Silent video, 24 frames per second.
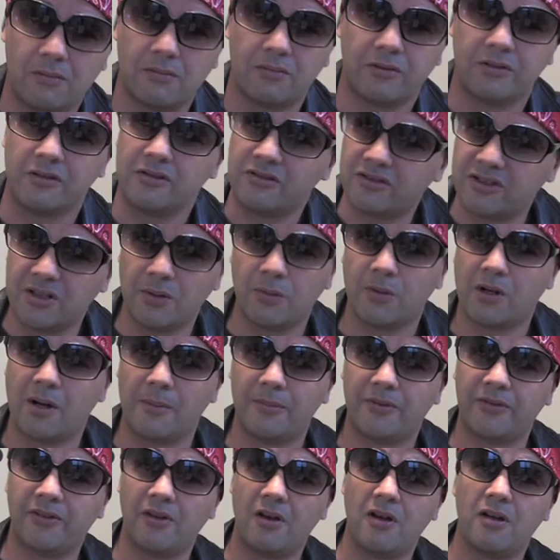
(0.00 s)
Do you see what I'm
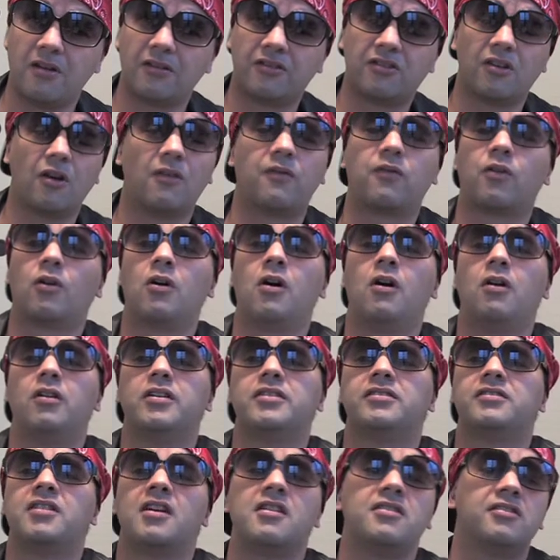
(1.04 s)
saying? So for all
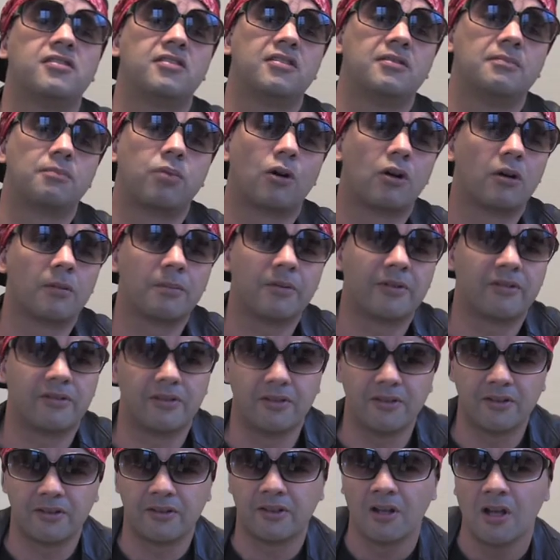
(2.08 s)
intents and
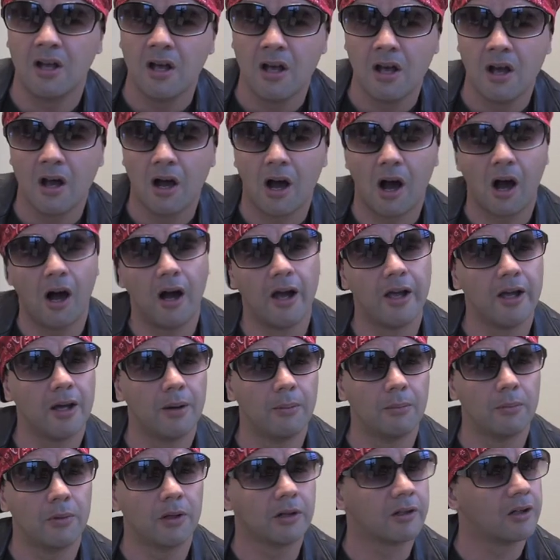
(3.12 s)
purposes, I
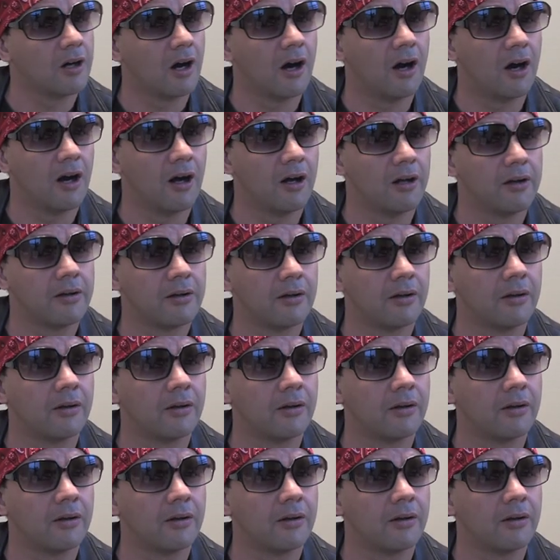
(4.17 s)
am a god.